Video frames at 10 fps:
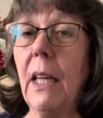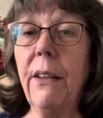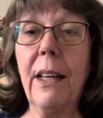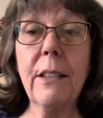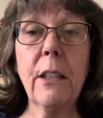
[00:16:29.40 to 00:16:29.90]

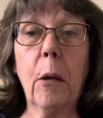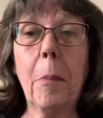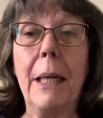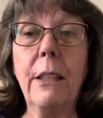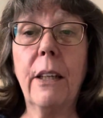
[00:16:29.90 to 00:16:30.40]
that's all
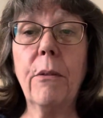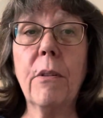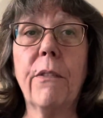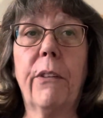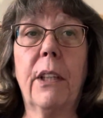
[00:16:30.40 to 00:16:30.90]
my
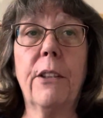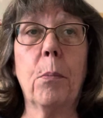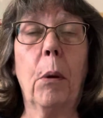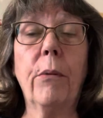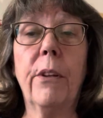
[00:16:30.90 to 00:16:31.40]
news for this
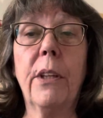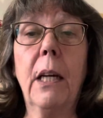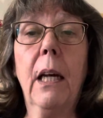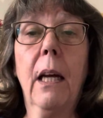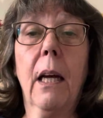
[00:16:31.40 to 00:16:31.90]
month.
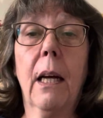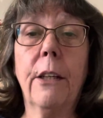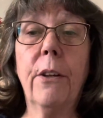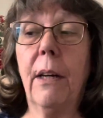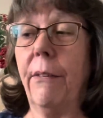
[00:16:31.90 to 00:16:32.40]
I
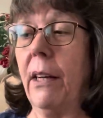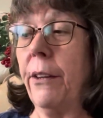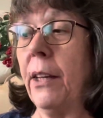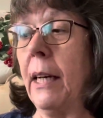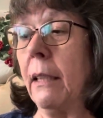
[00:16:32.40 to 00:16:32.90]
don't have
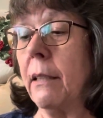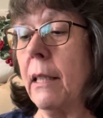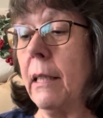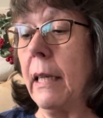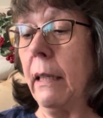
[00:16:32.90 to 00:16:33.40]
anything else
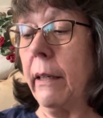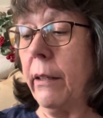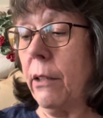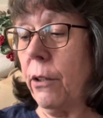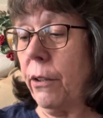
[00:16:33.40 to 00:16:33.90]
to tell you,
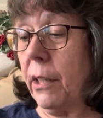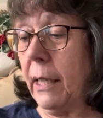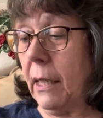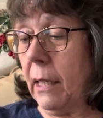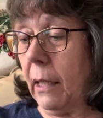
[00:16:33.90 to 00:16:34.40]
I don't
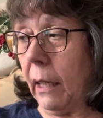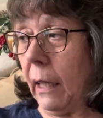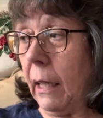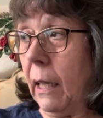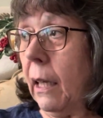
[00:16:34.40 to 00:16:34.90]
think.
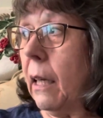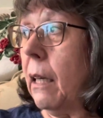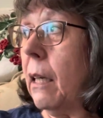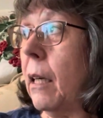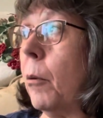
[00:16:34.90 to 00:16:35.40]

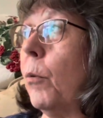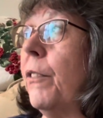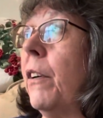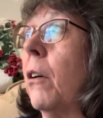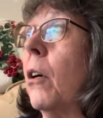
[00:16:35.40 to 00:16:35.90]

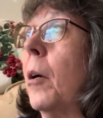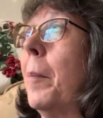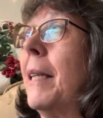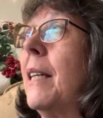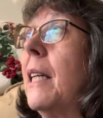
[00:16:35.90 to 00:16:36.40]
We've not got a
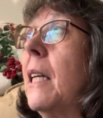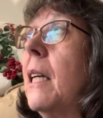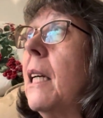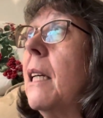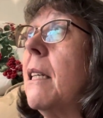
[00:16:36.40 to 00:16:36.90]
bad day
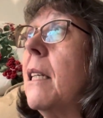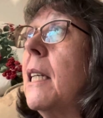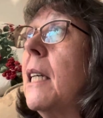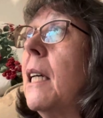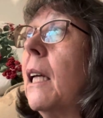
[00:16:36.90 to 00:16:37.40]
here
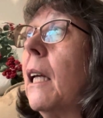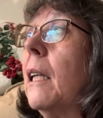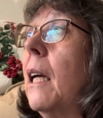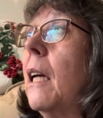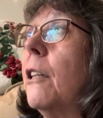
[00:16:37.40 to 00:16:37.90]
today.
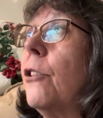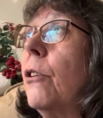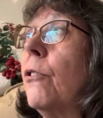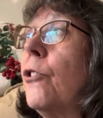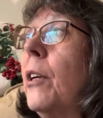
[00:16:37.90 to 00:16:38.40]

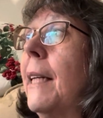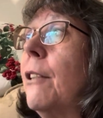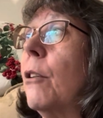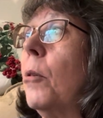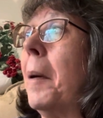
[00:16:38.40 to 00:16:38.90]
Sun's trying
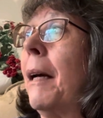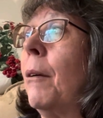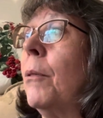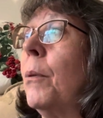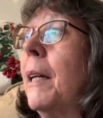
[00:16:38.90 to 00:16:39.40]
to come
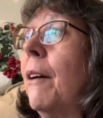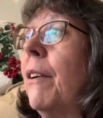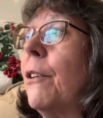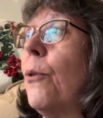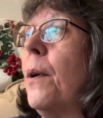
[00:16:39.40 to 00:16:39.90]
out. We have
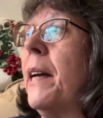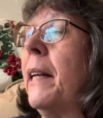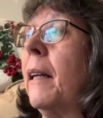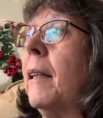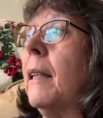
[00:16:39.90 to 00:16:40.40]
had
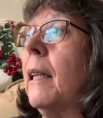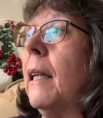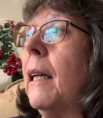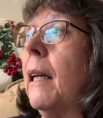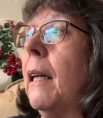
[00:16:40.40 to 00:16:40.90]
rain,
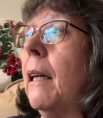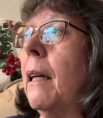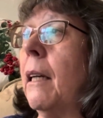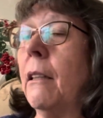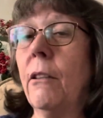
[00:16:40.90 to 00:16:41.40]

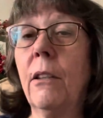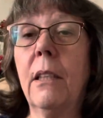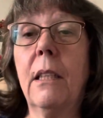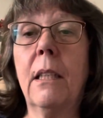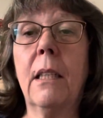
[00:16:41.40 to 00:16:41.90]

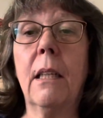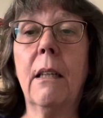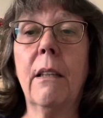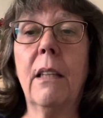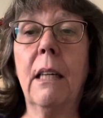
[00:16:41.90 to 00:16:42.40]
and
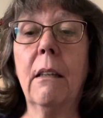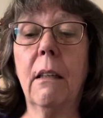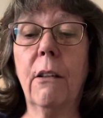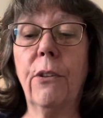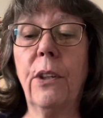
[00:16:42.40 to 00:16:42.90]
thank
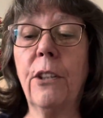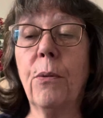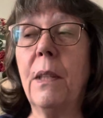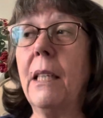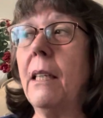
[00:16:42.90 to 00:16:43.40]
goodness
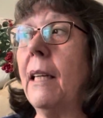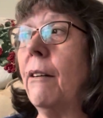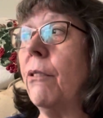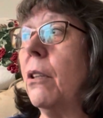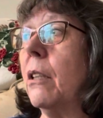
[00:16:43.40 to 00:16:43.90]
we didn't
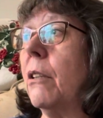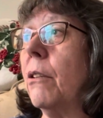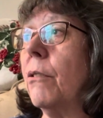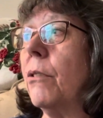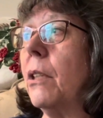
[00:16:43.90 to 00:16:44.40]
have all
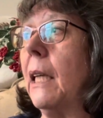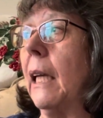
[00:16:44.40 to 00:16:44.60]
those